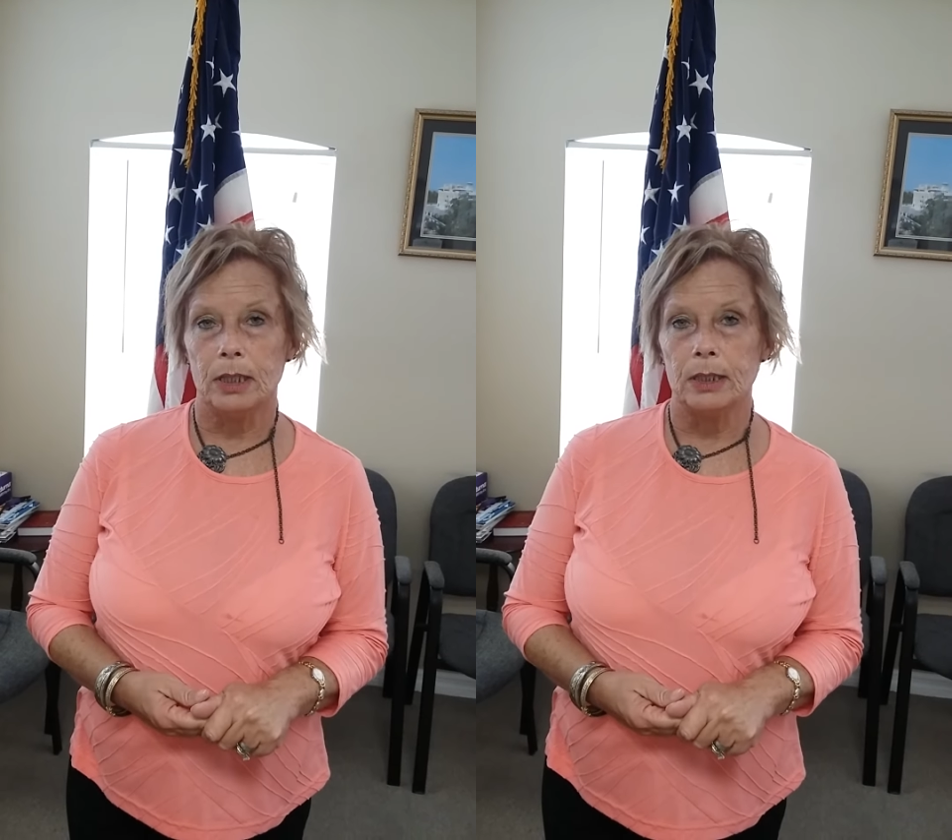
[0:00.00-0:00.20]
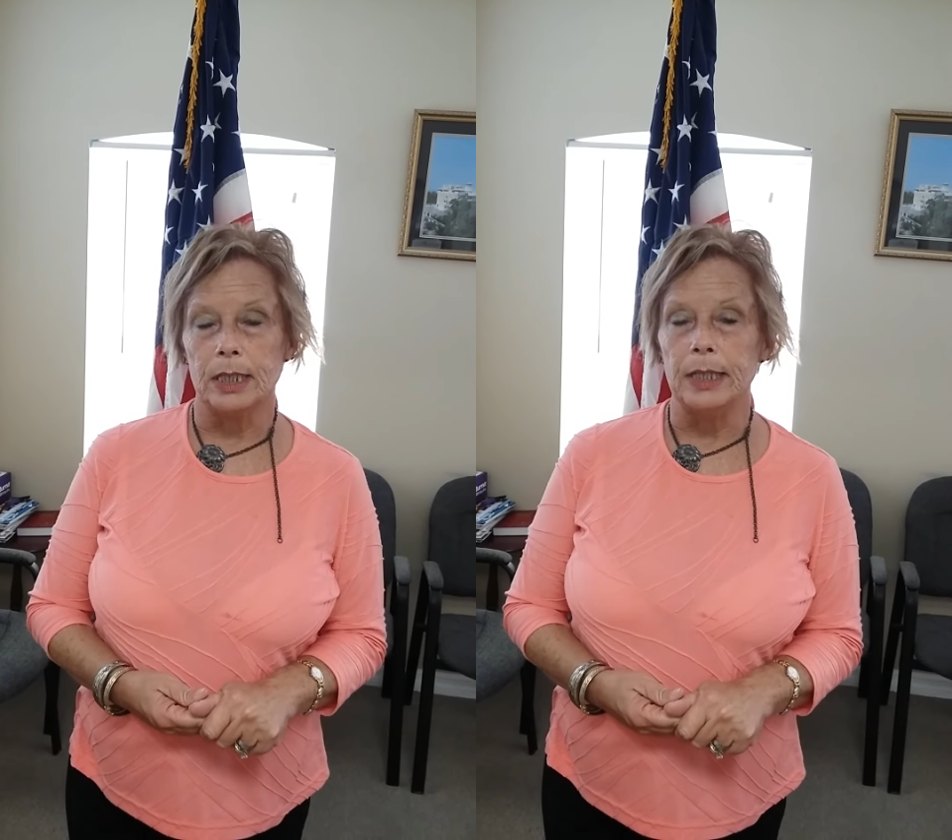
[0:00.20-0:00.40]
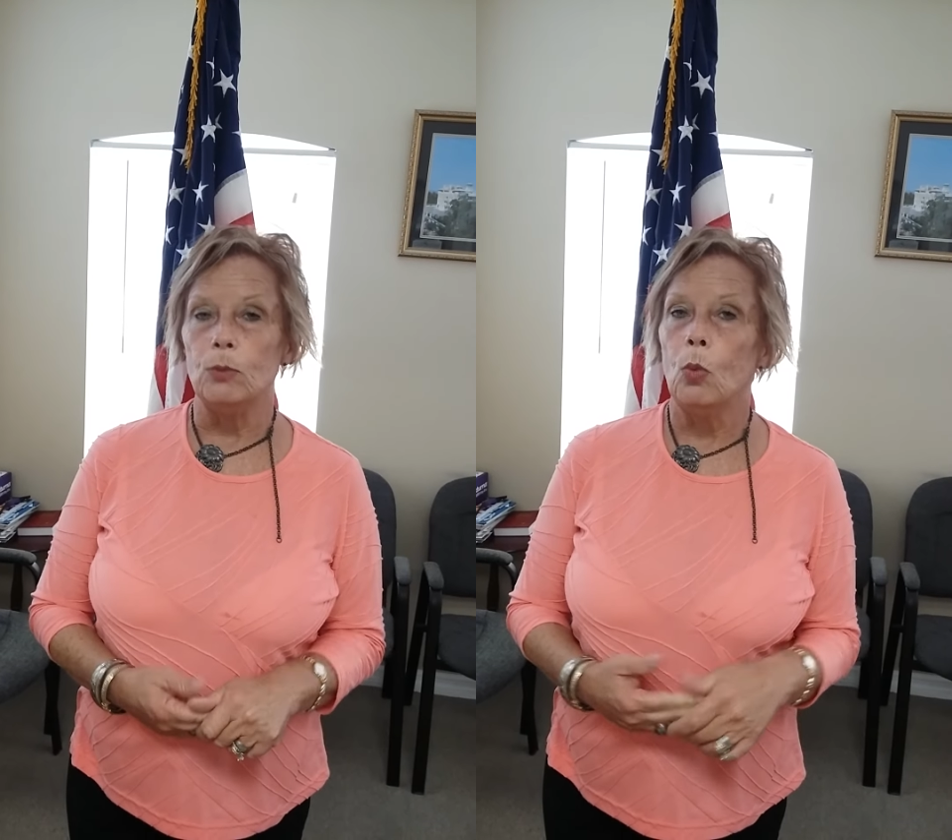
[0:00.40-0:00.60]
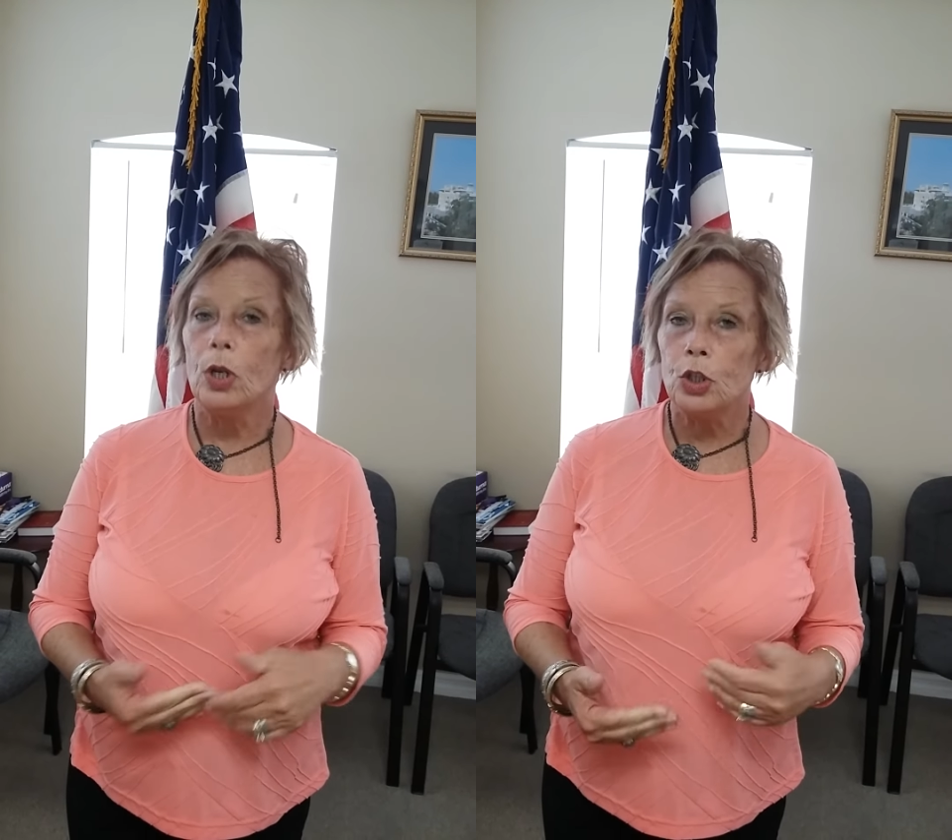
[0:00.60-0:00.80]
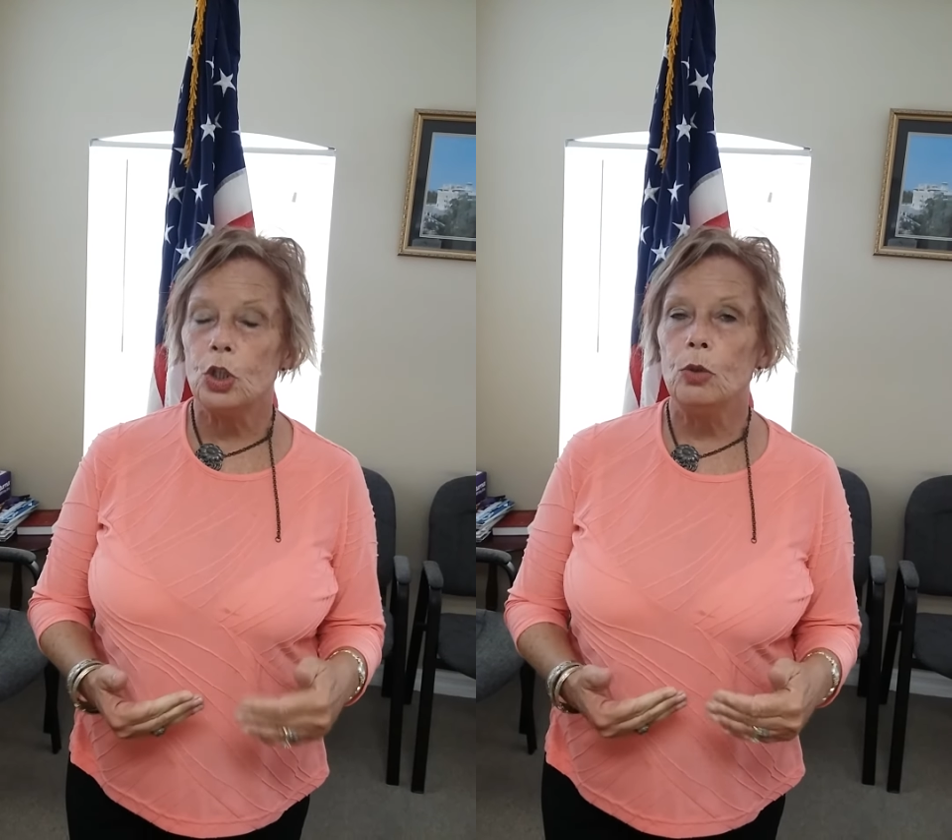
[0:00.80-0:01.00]
Eldine.
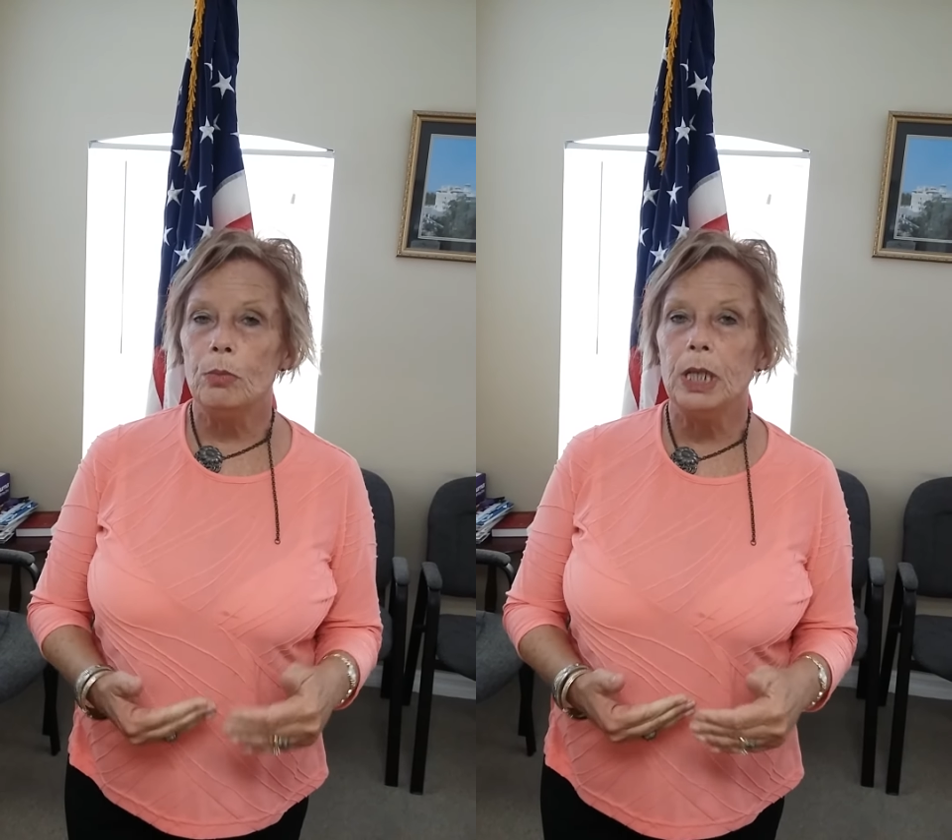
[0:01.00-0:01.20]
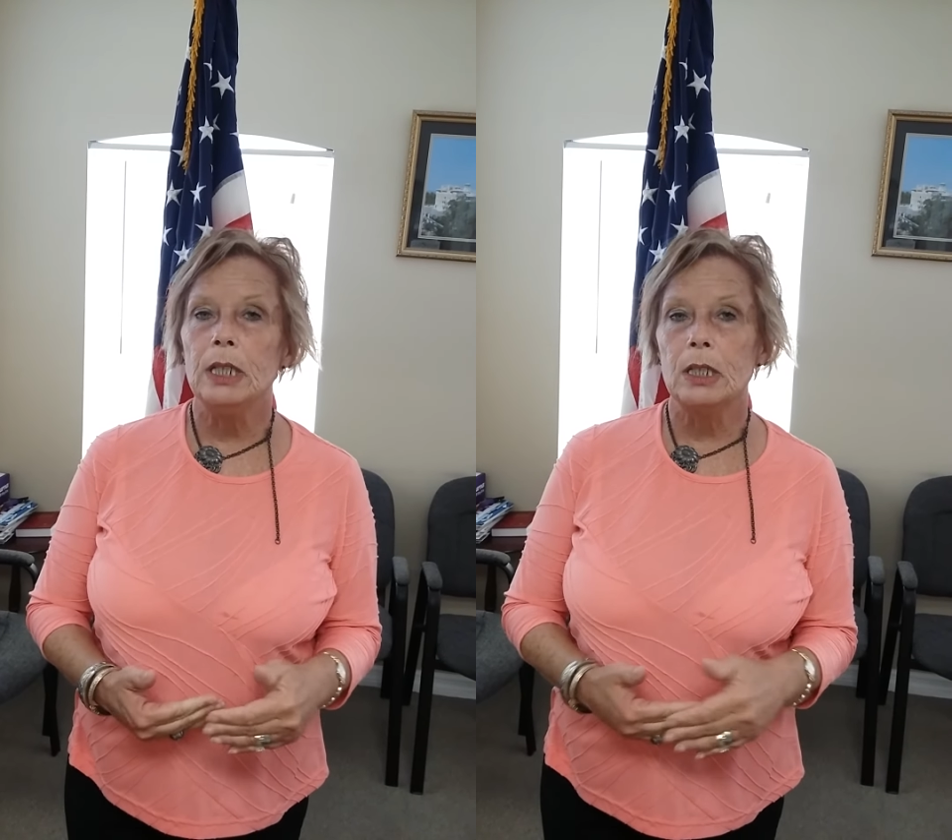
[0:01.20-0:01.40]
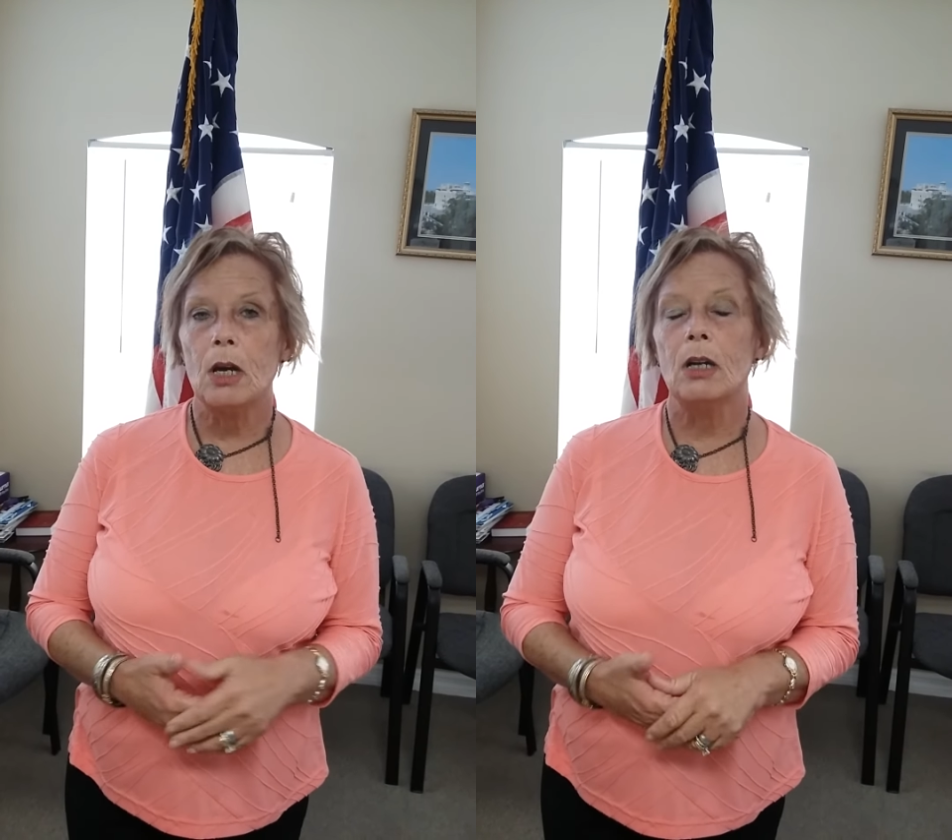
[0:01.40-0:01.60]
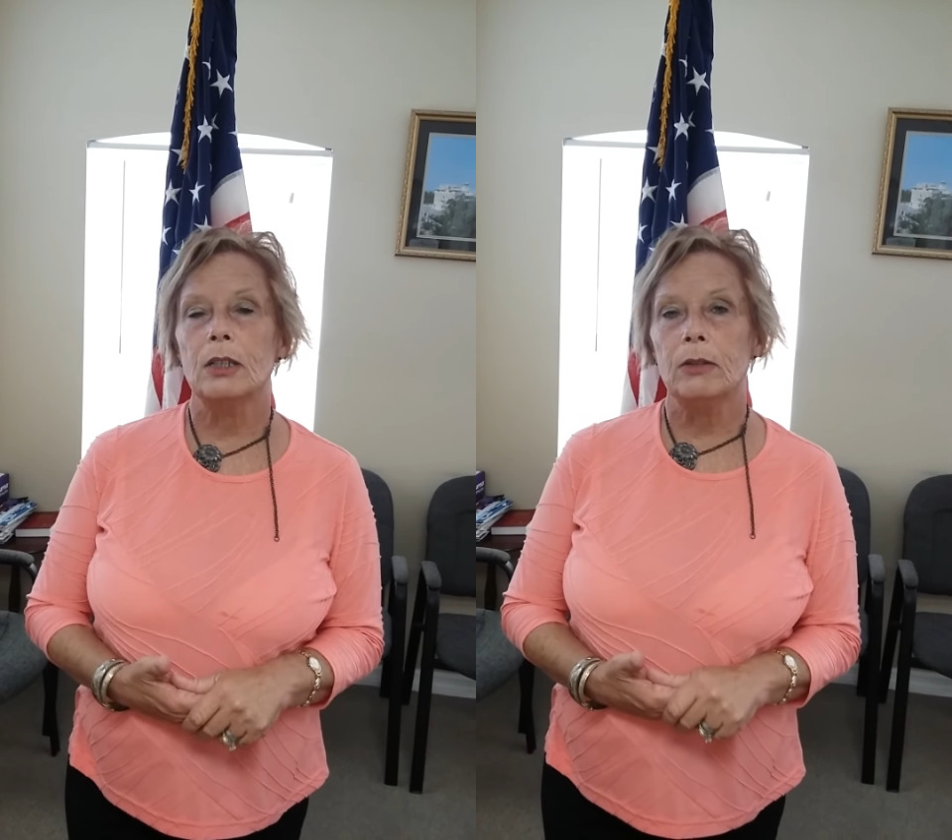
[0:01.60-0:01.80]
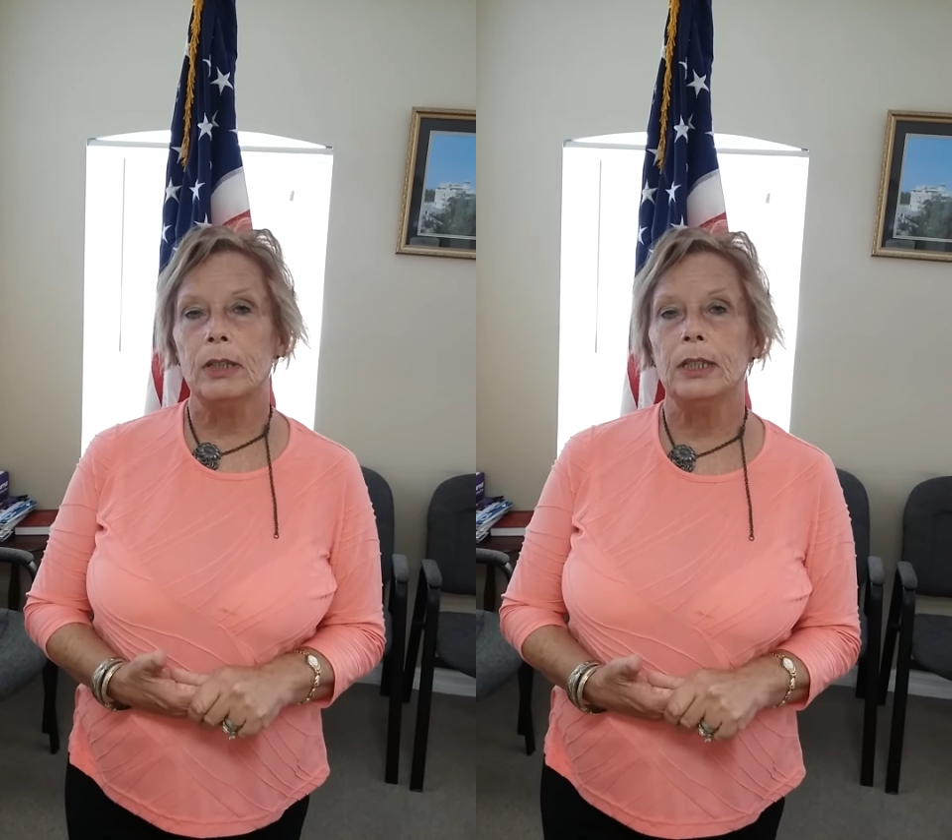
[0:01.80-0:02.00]
Once you meet Dr.